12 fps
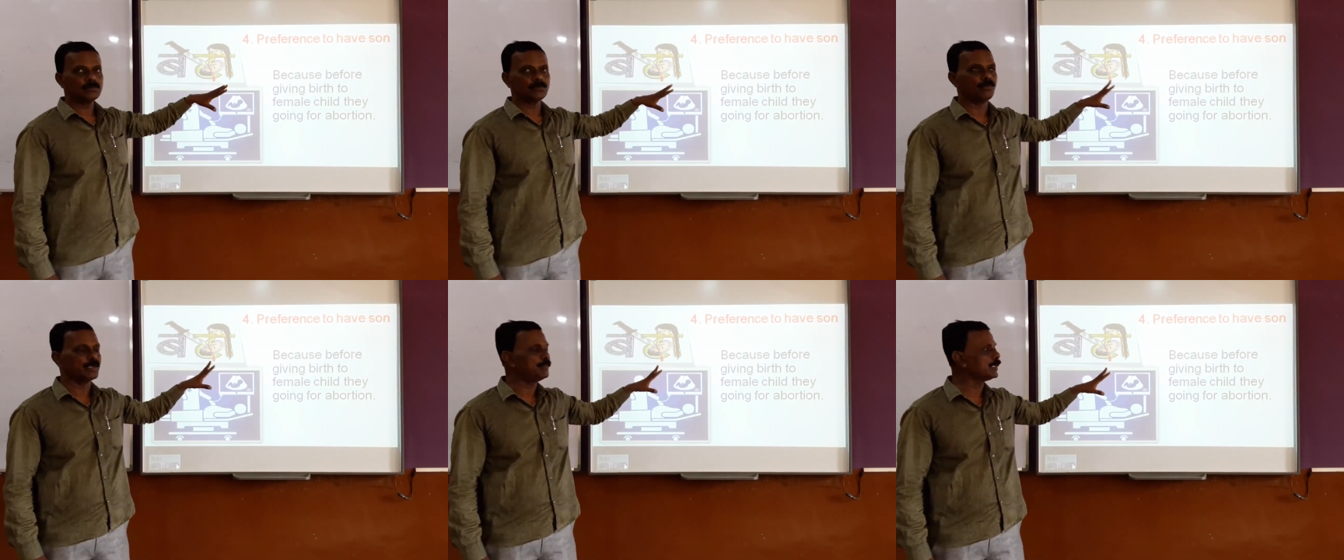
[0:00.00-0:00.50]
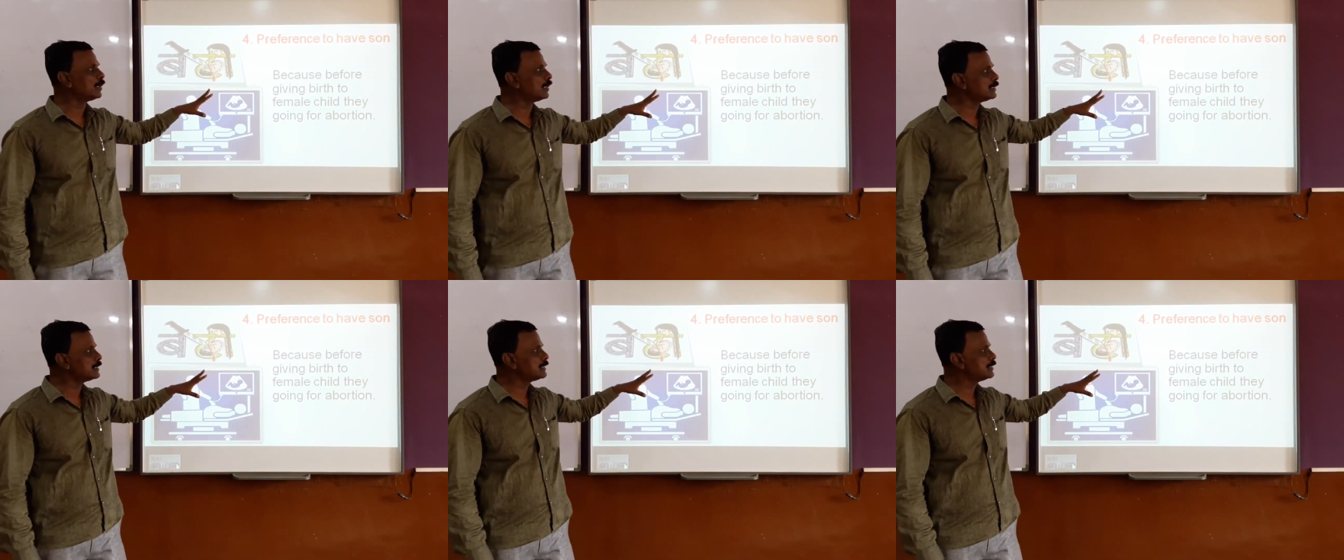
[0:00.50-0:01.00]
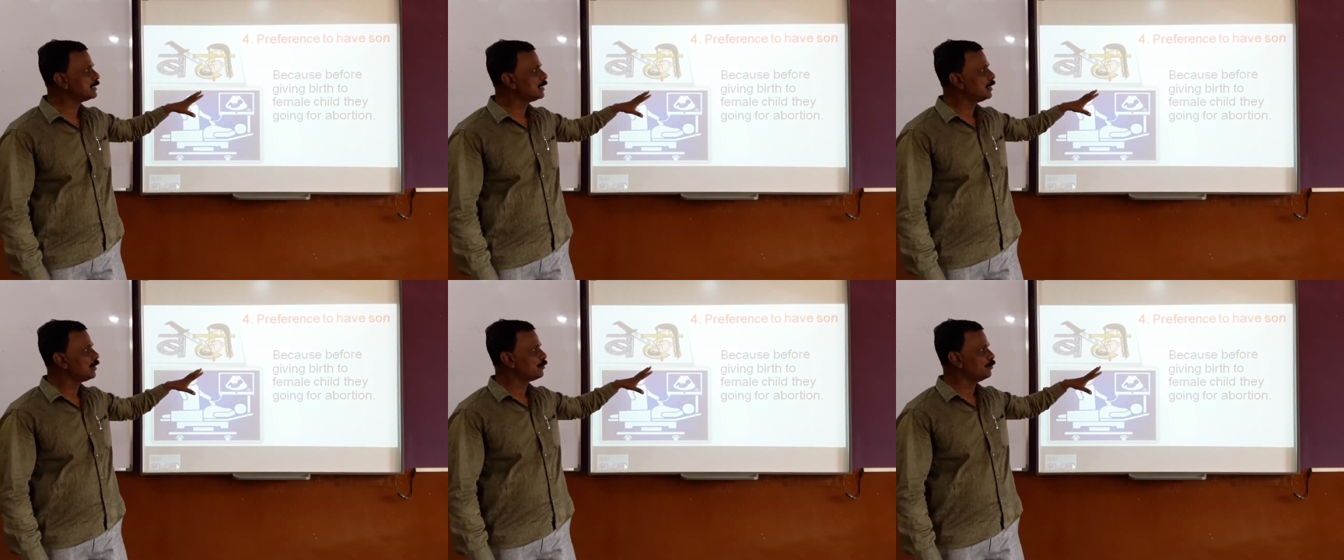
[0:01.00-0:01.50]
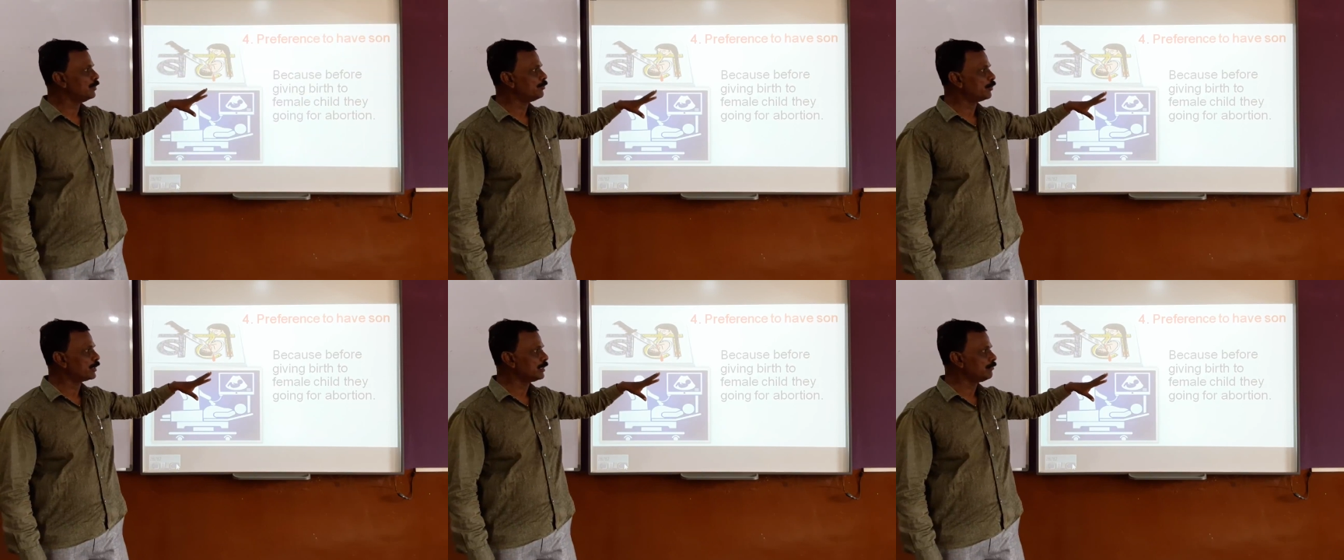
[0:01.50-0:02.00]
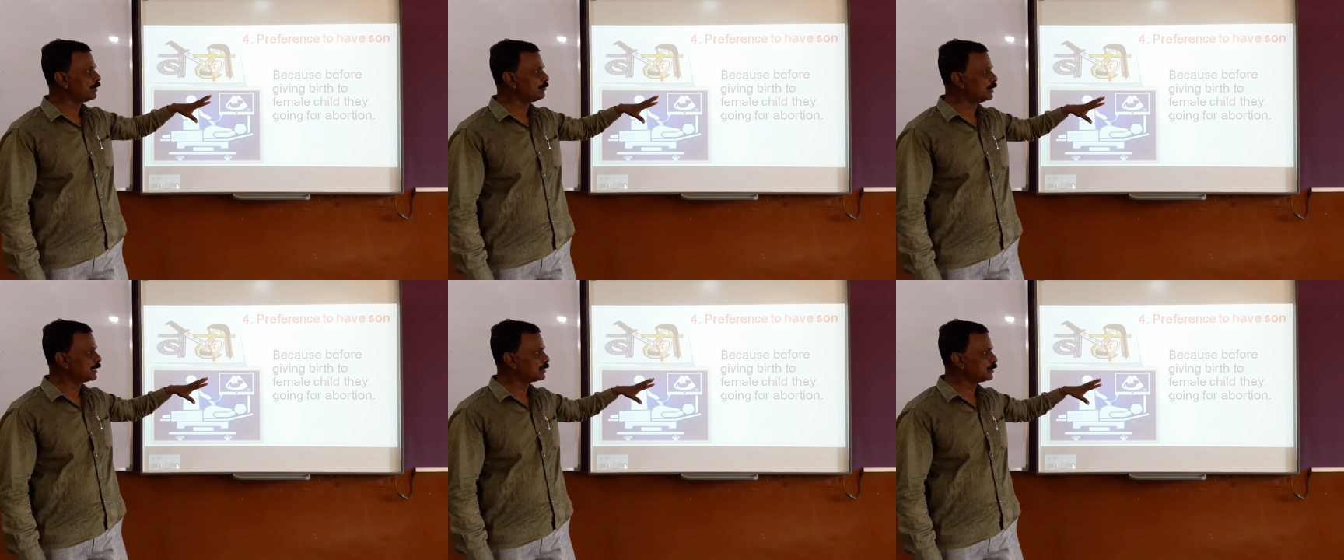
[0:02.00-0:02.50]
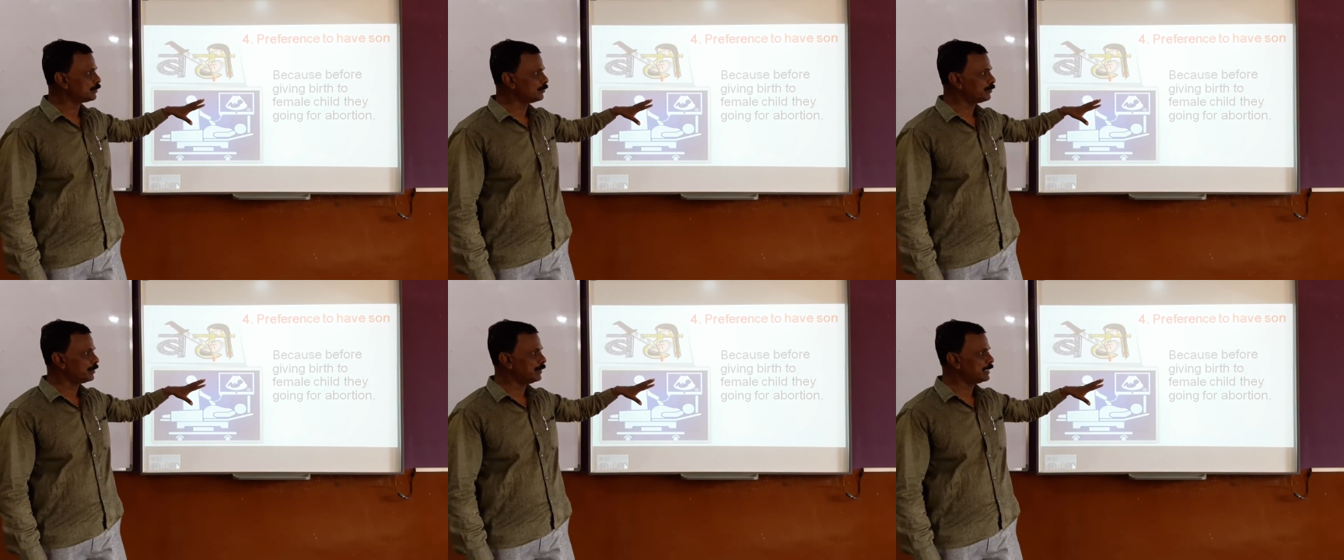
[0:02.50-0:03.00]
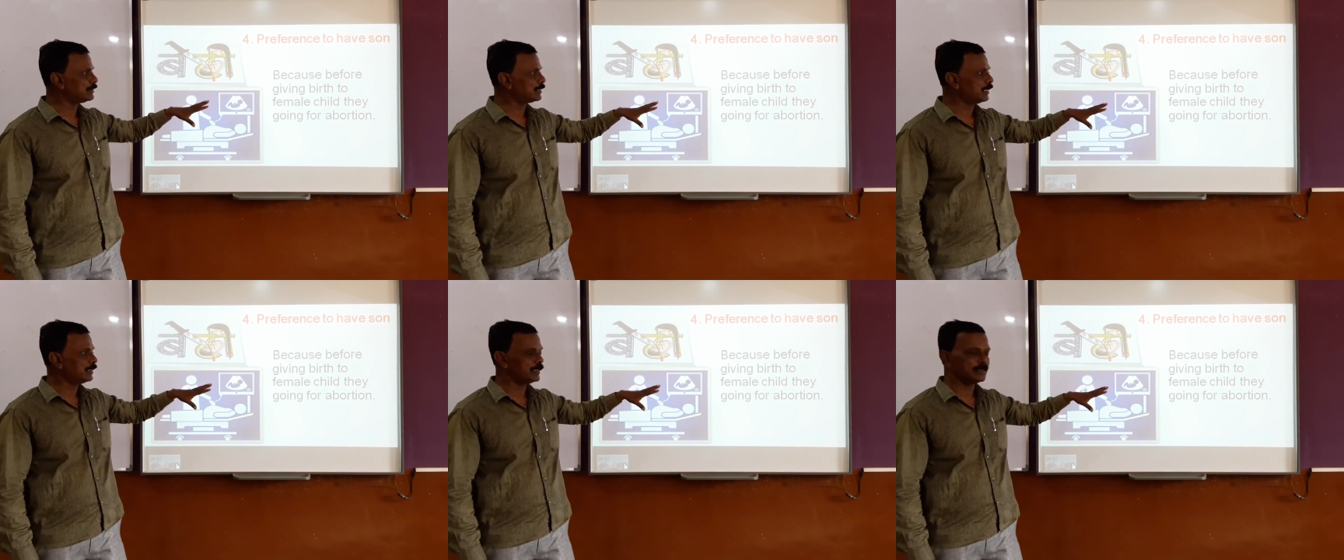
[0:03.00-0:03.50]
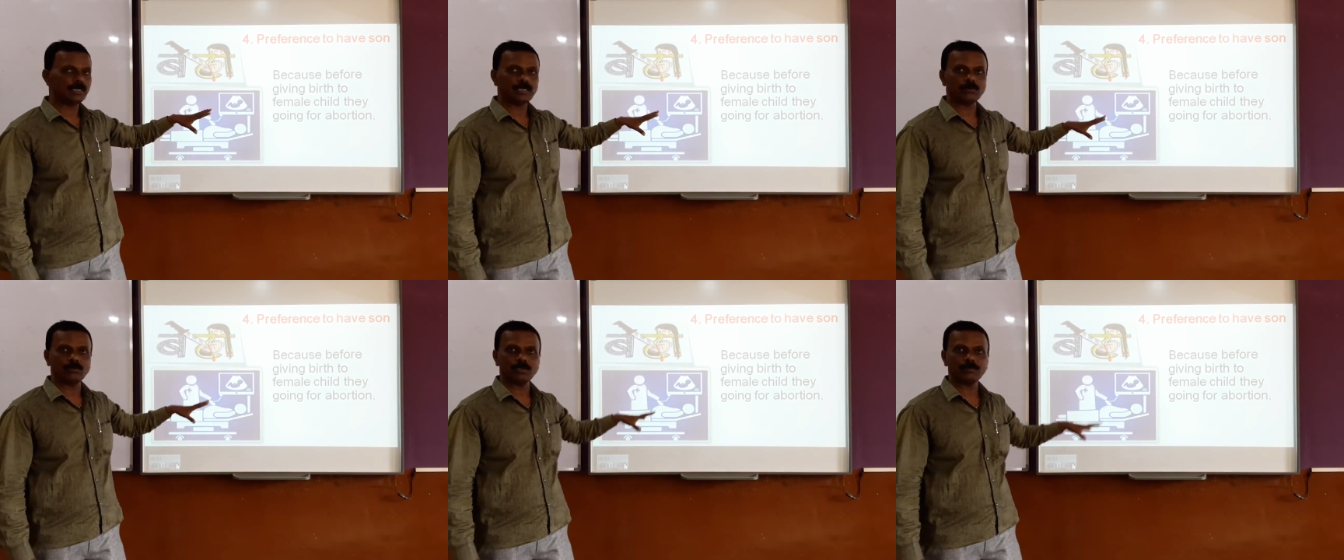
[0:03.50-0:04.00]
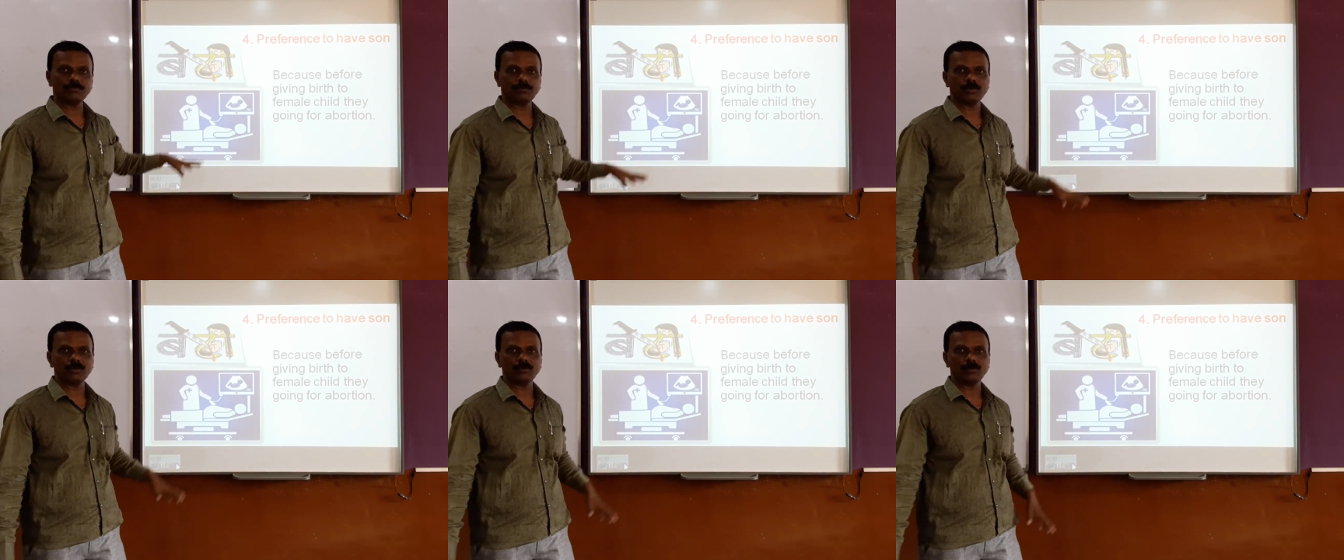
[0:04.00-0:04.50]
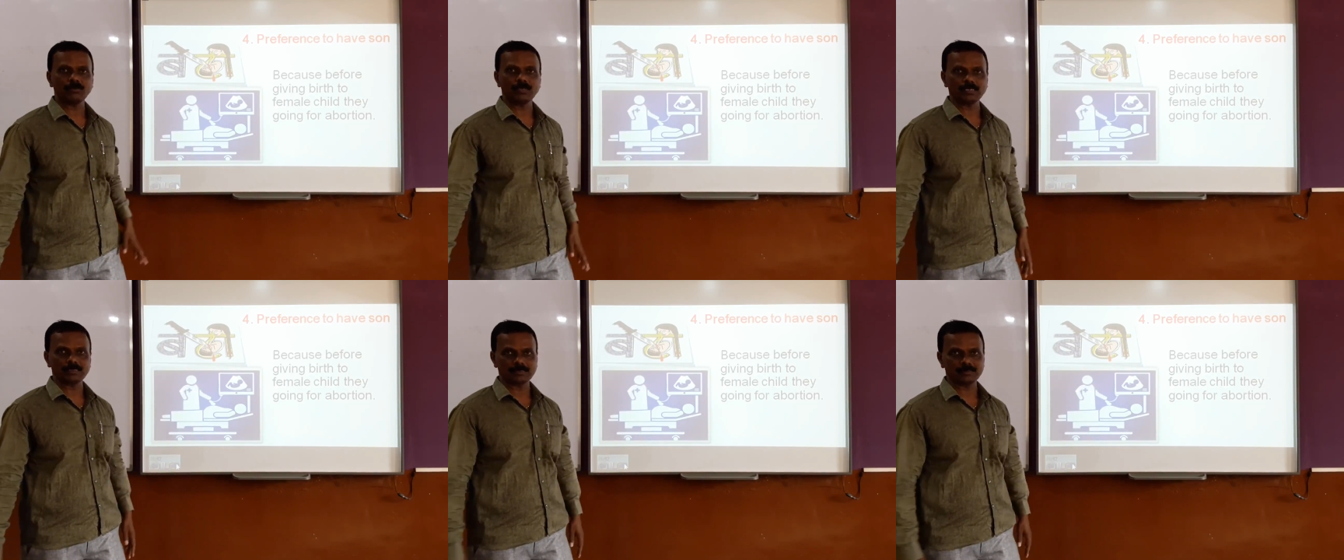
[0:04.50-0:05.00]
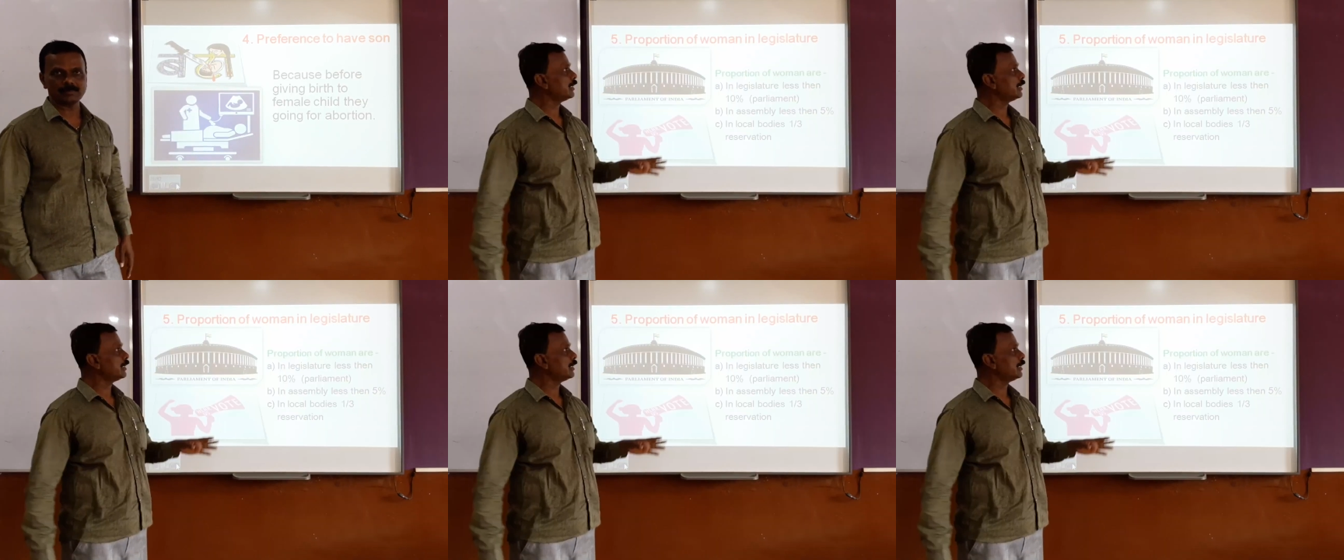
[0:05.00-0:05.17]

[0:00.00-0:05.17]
Why? Because before giving birth to female child, they are going for operations.